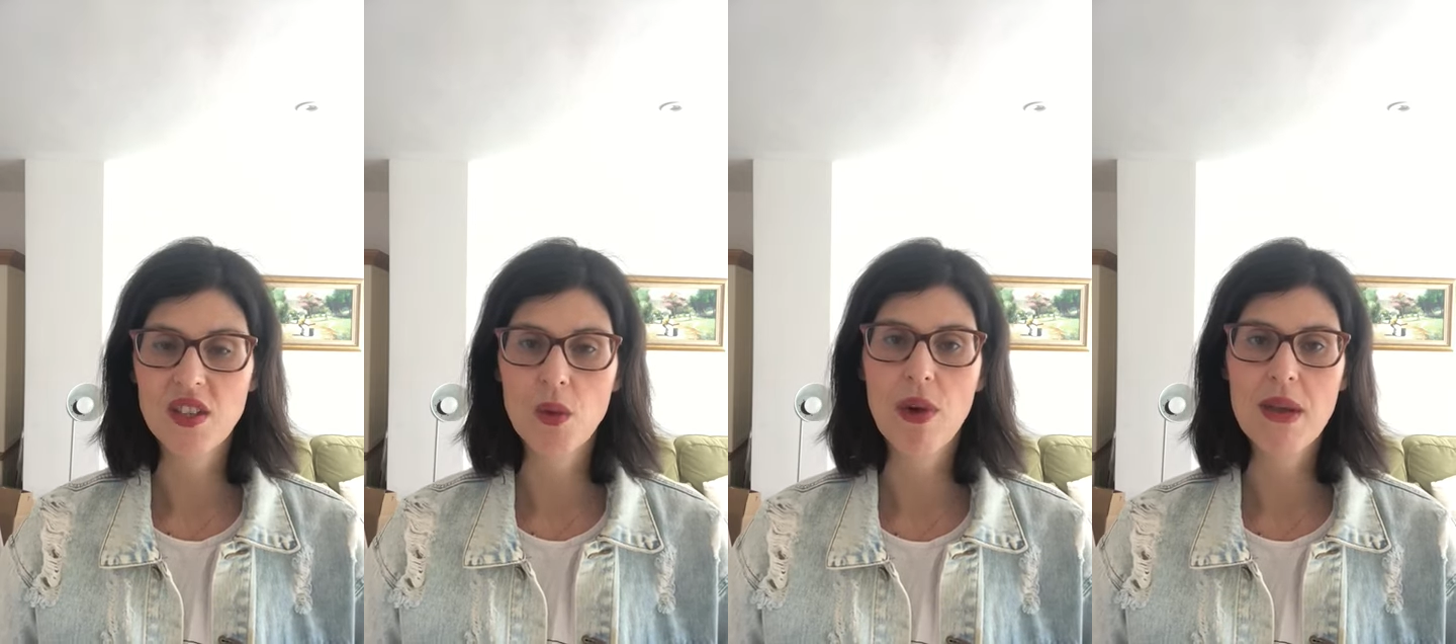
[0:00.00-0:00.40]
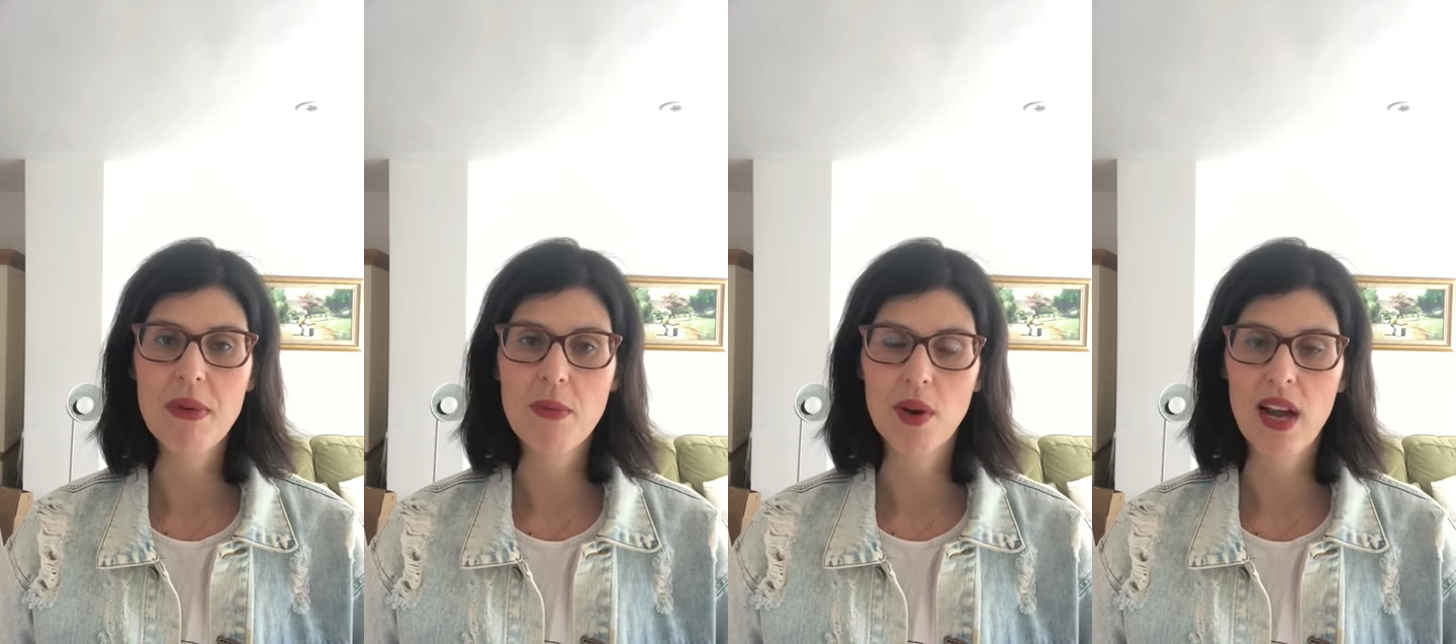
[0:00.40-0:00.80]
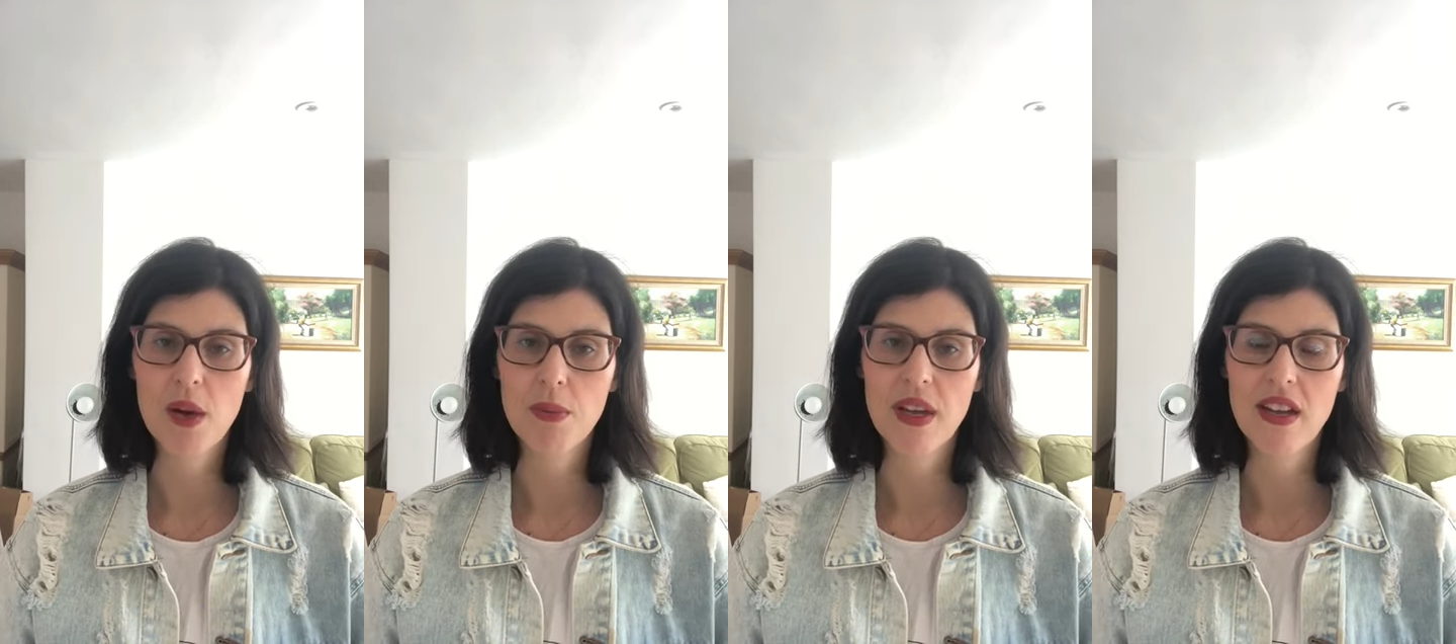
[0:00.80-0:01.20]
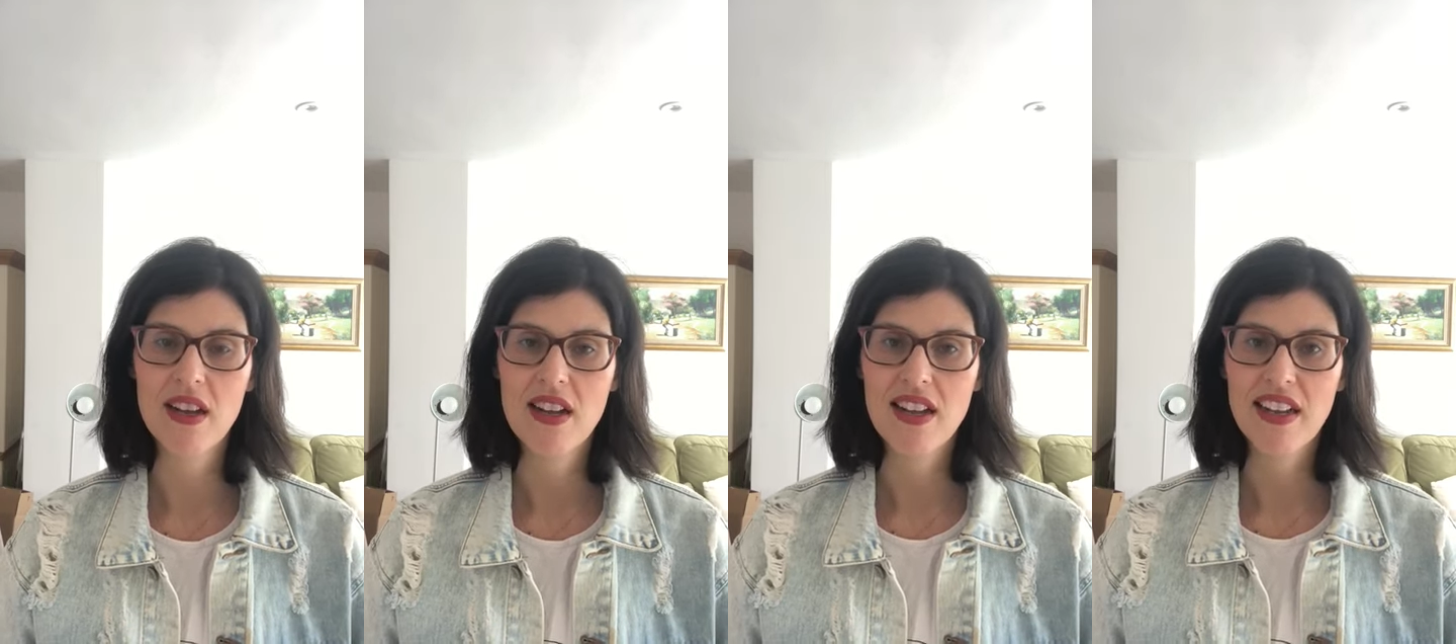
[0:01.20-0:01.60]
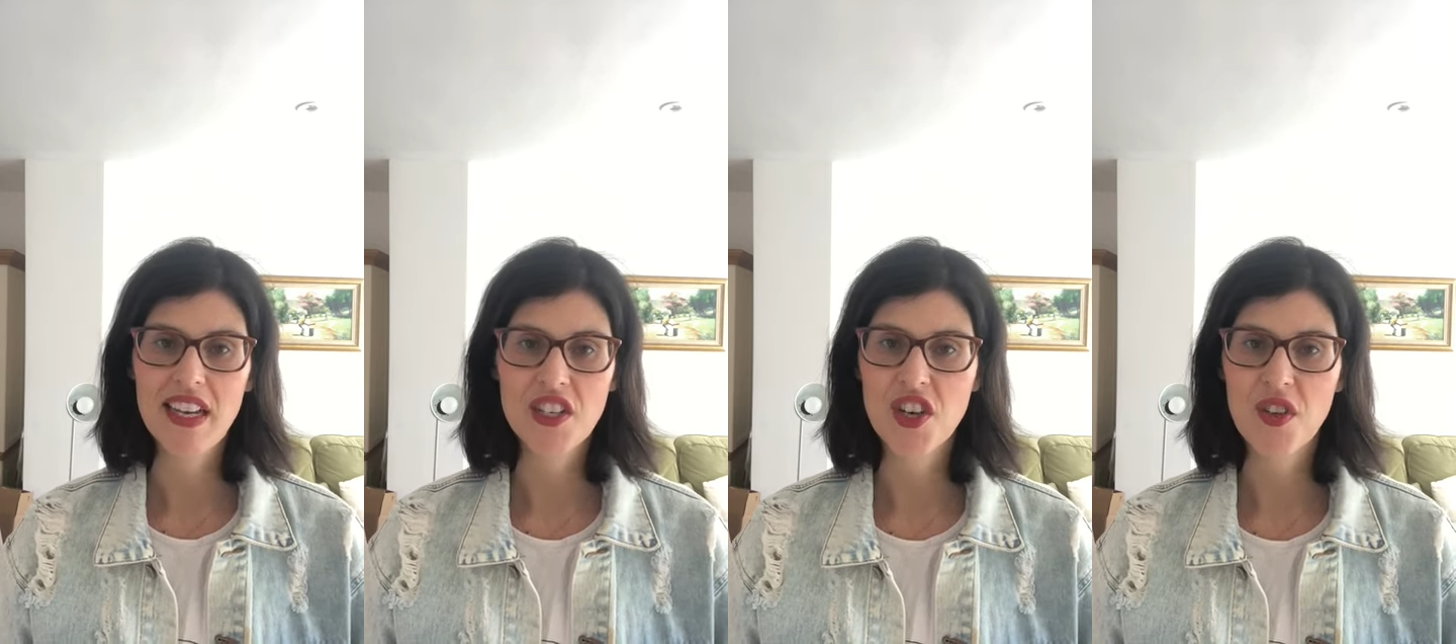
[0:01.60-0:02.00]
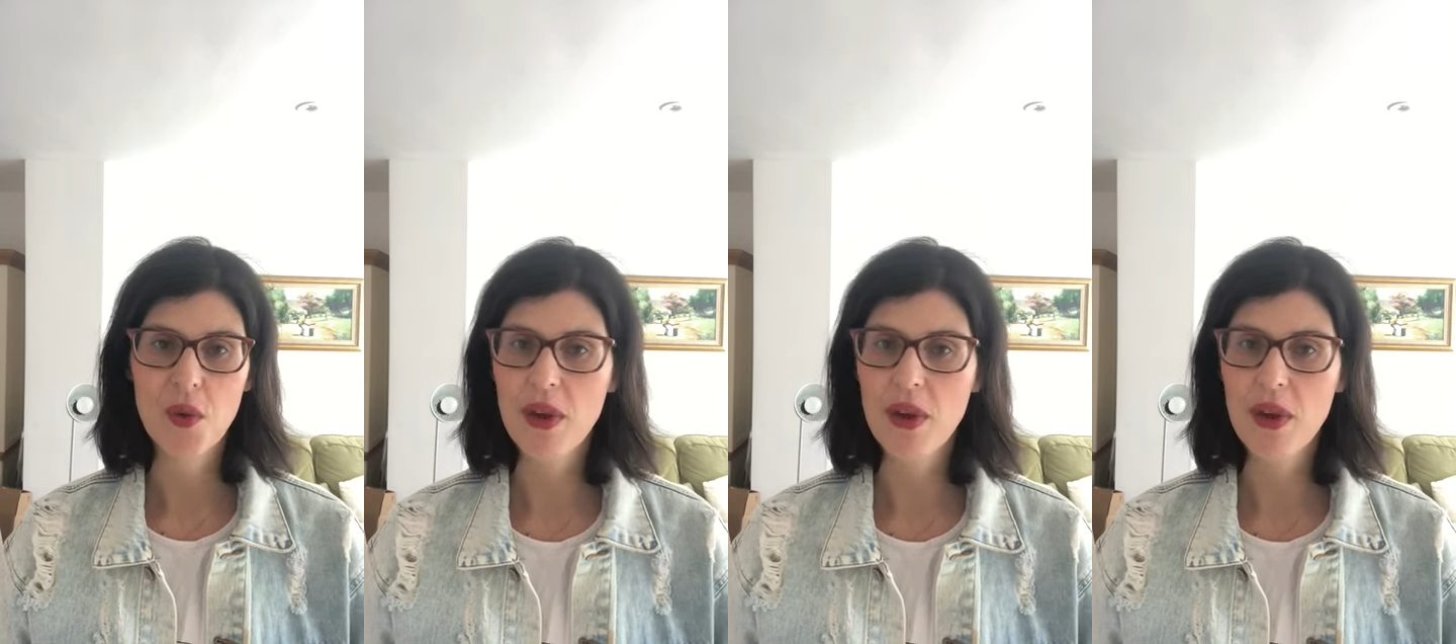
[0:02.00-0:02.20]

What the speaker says: and the way people are helping each other.